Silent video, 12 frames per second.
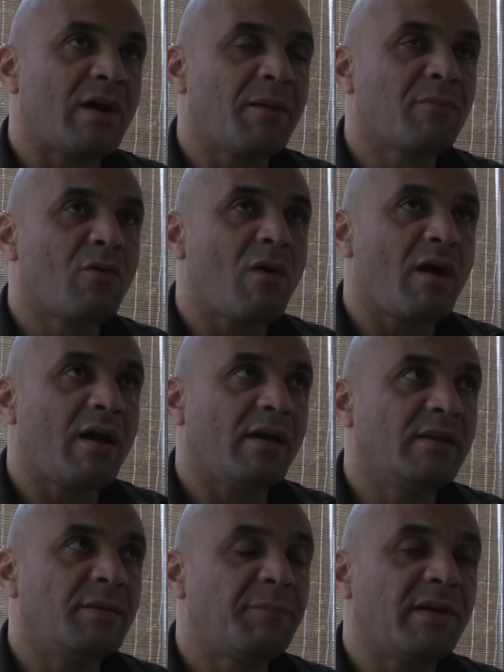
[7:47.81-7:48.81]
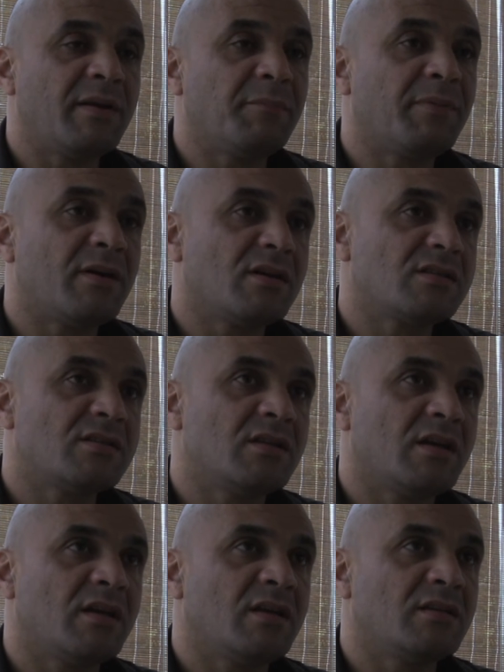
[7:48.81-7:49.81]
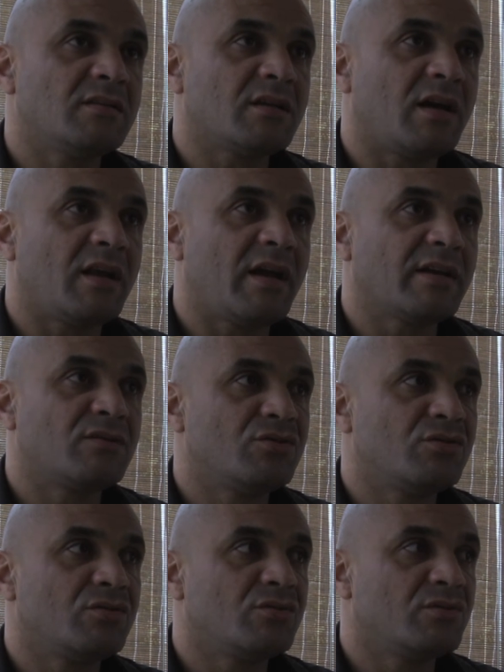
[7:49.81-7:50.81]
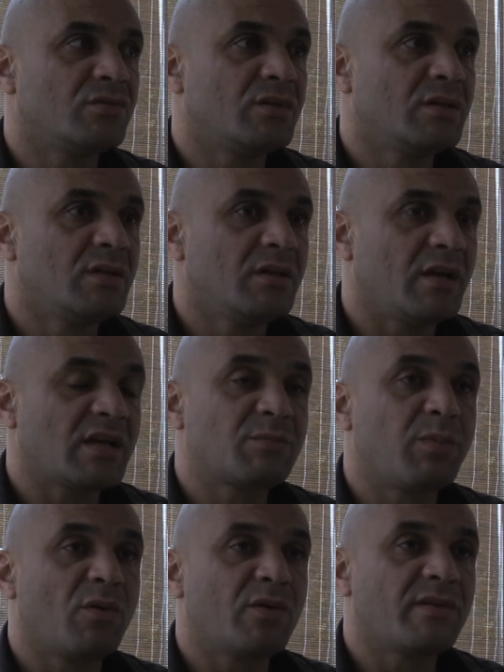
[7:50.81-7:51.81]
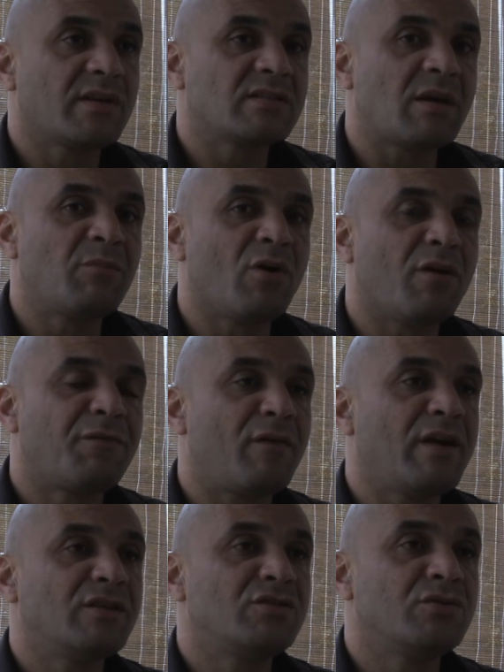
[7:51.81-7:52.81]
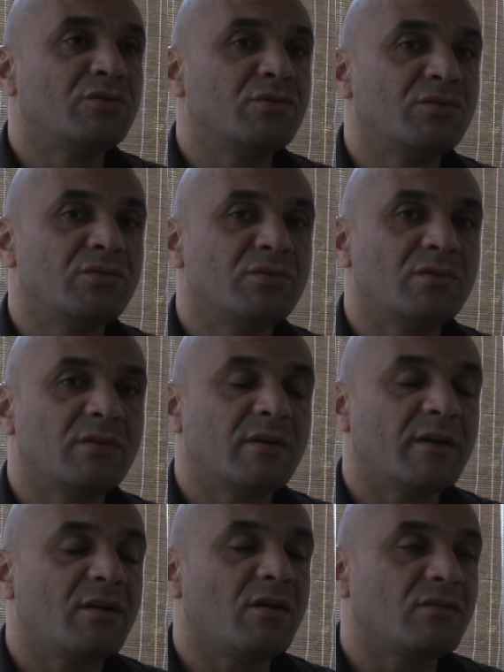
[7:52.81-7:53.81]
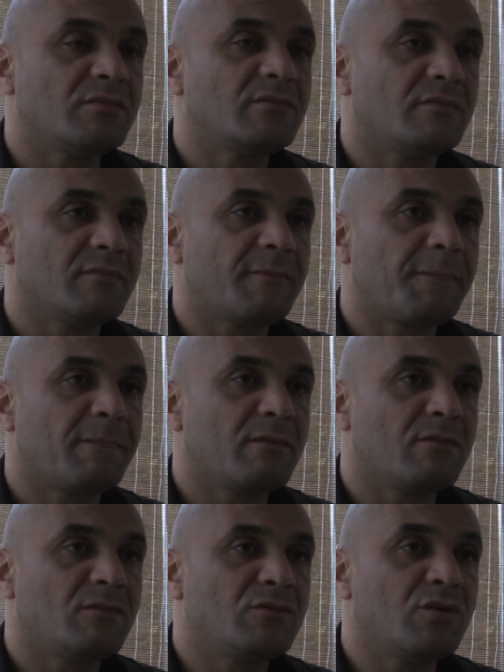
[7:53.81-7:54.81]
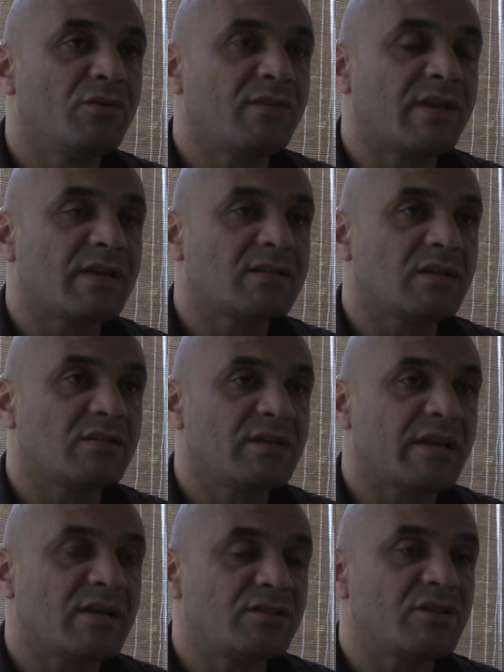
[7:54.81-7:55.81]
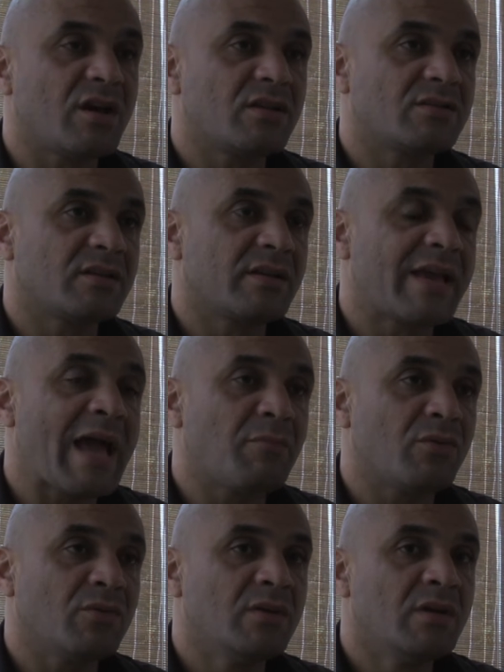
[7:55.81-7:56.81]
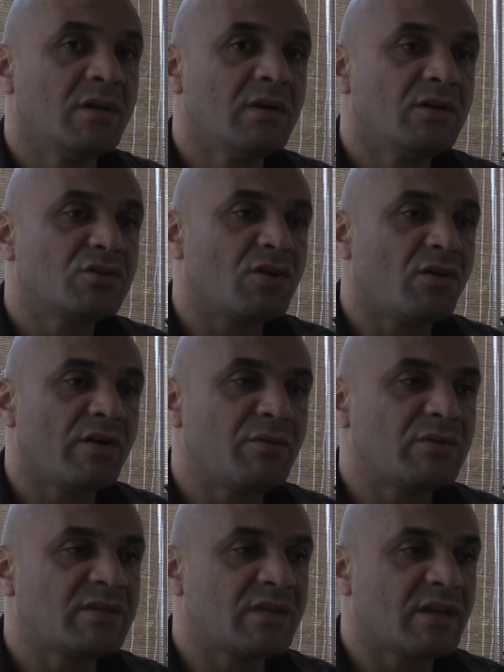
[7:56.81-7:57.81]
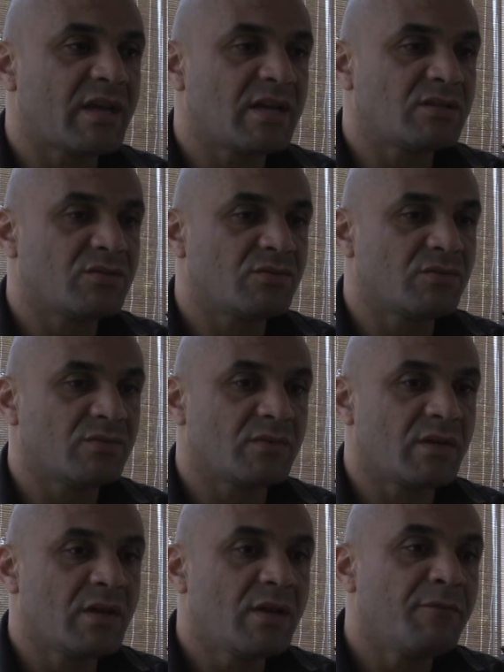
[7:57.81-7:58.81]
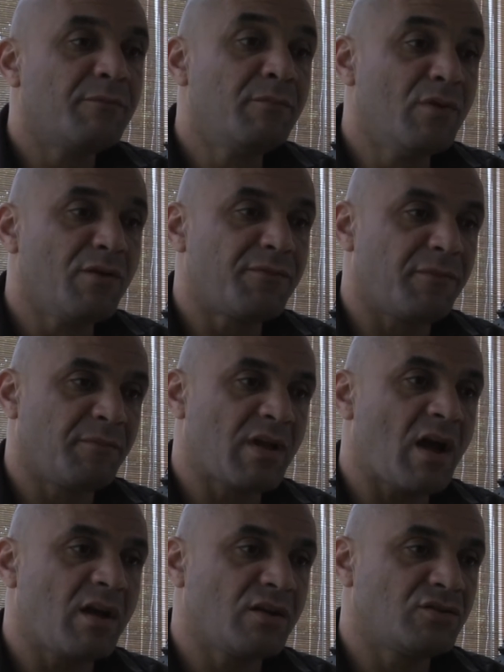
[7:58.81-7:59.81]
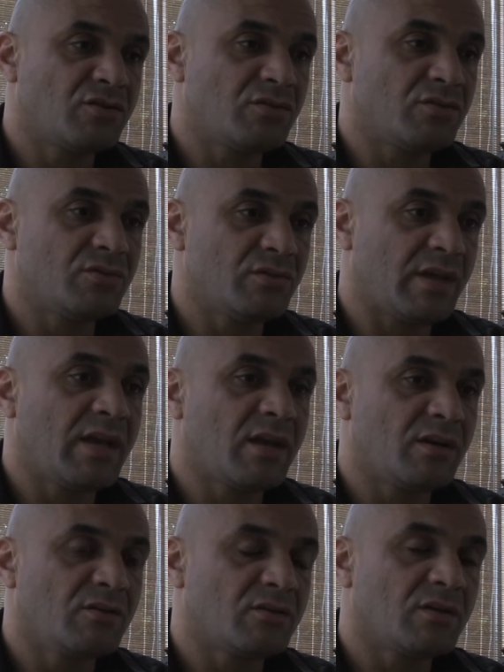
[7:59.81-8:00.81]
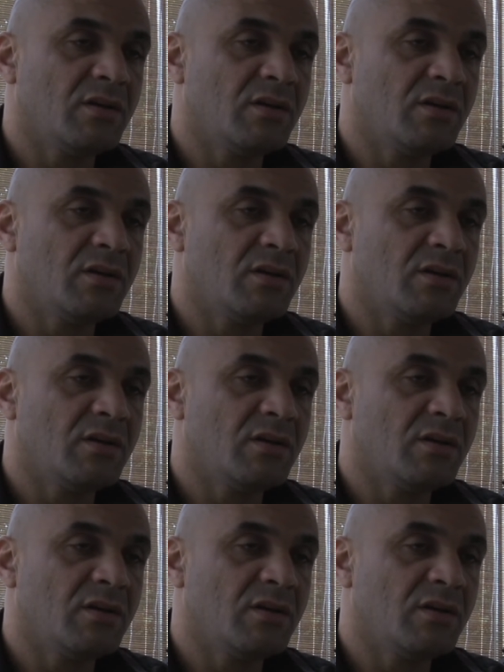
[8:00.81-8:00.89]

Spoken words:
I'm quite an independent person, and I like to explore things. I'm not afraid to, do things and take a chance and gamble. So it wasn't a case of move from Ghana to England.